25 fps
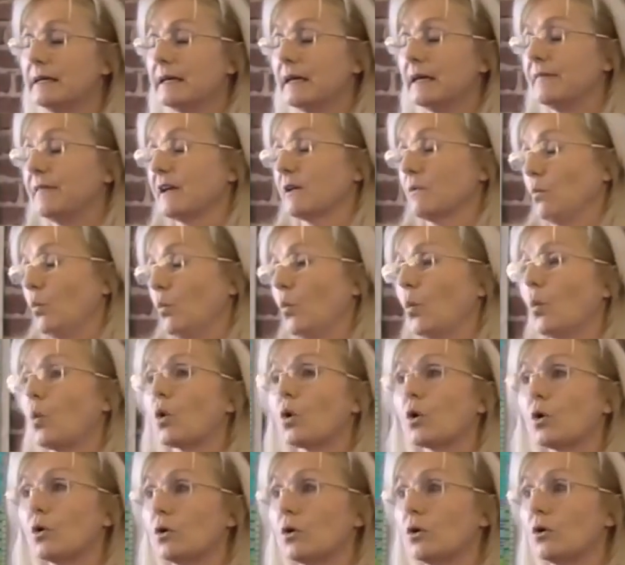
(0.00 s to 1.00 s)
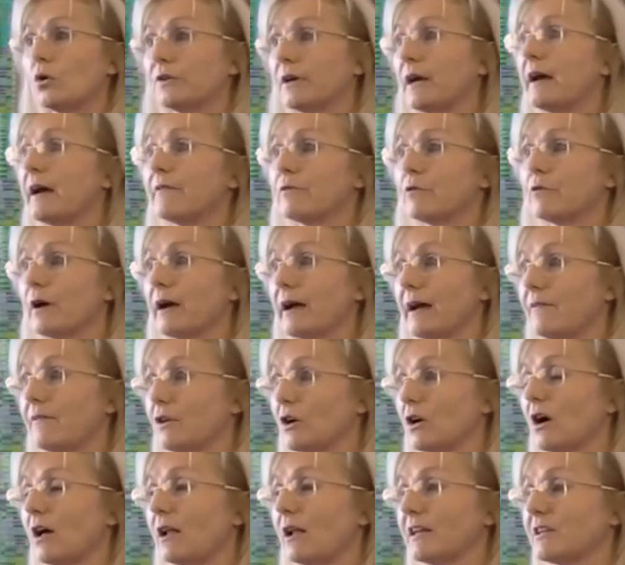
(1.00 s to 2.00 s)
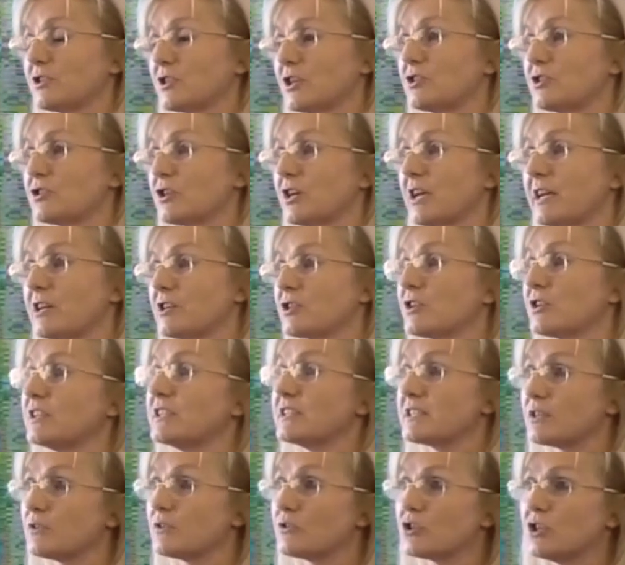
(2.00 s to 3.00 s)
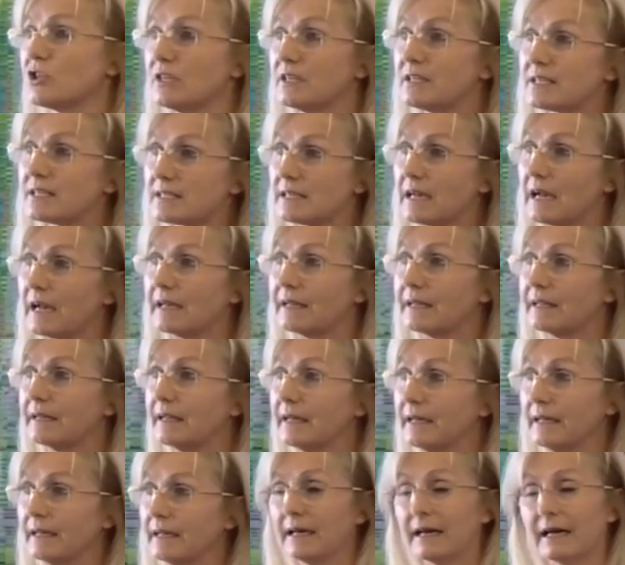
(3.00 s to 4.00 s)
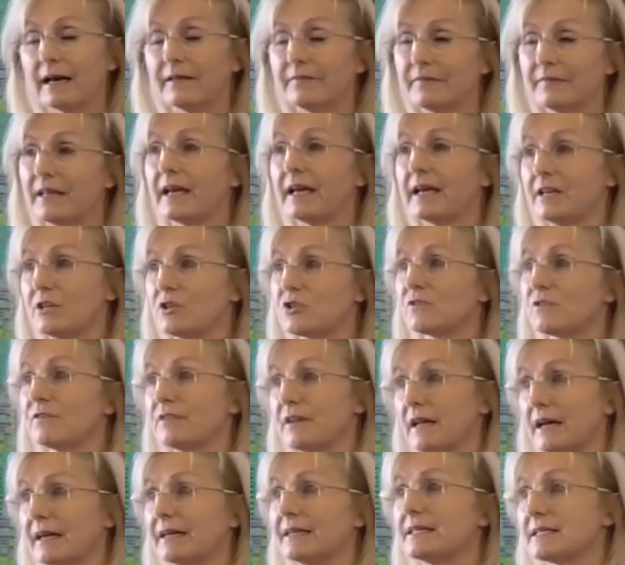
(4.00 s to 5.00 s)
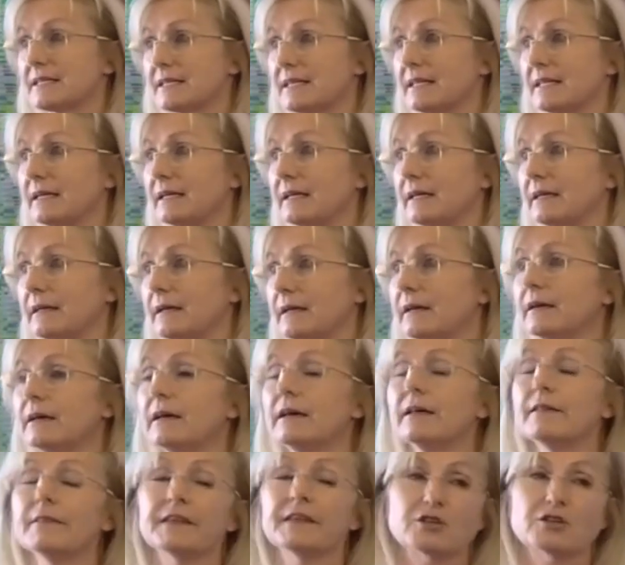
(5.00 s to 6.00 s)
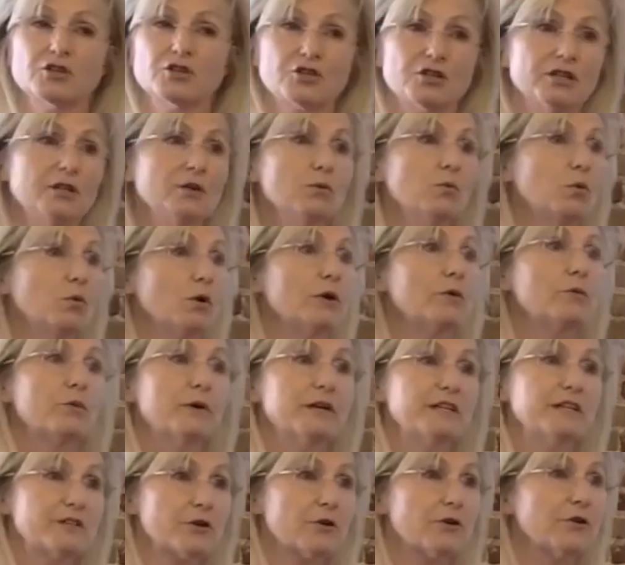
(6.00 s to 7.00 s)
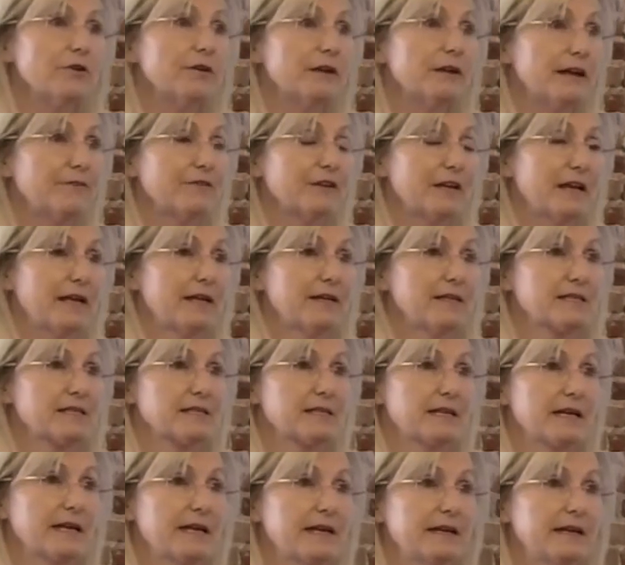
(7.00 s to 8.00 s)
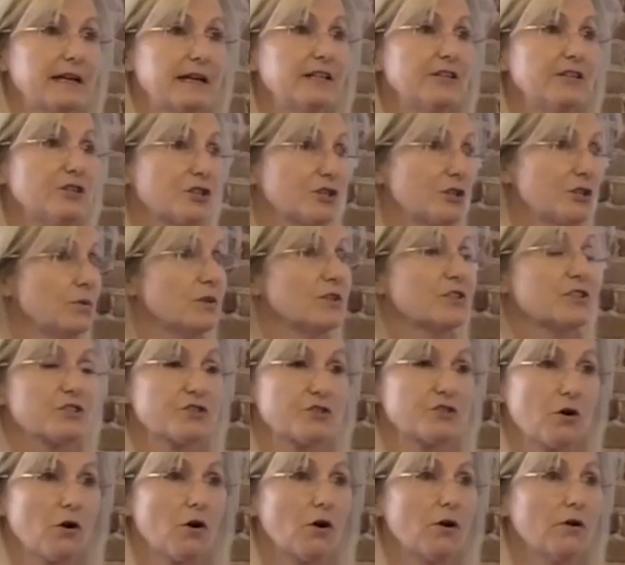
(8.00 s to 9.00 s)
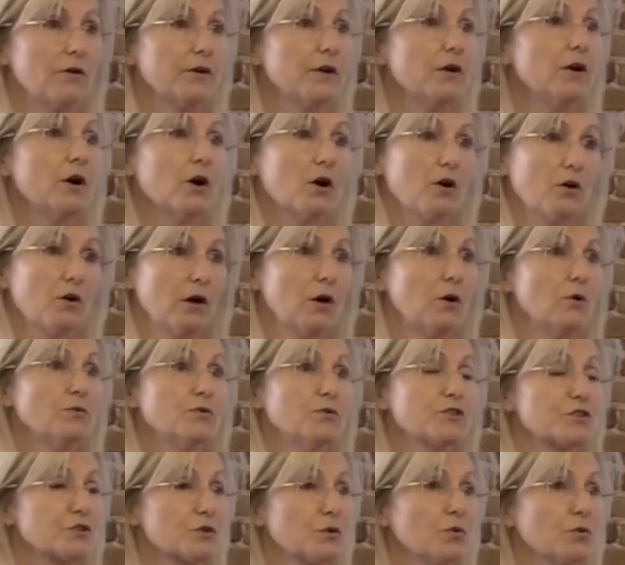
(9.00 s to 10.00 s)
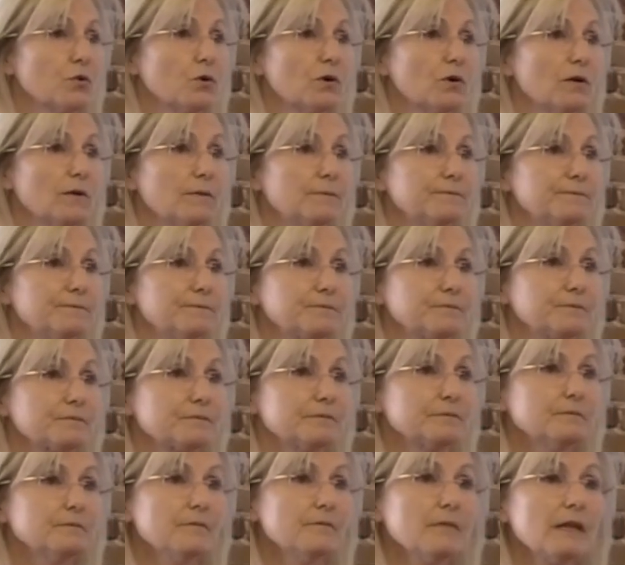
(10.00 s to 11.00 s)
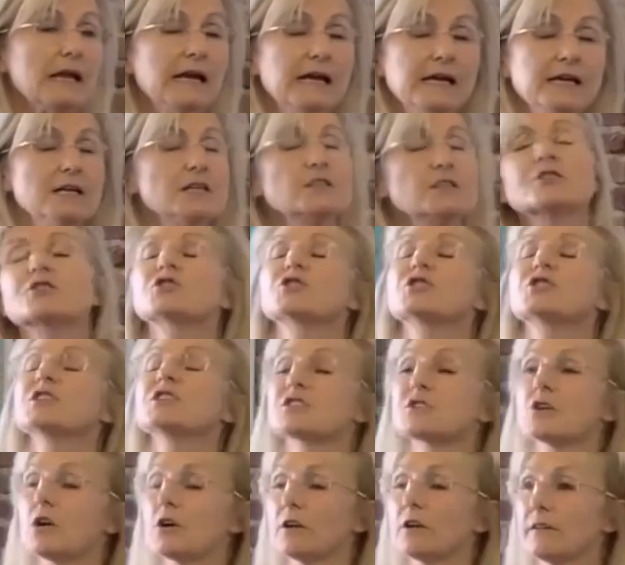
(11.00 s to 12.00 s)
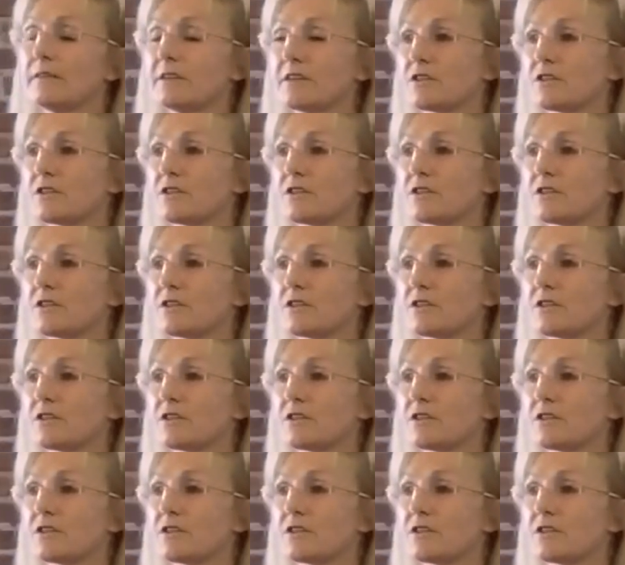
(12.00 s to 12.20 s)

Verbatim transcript: in the world ever have a college education. So she decided at the age of 19 that she would return to Afghanistan and she would start her own school. So she started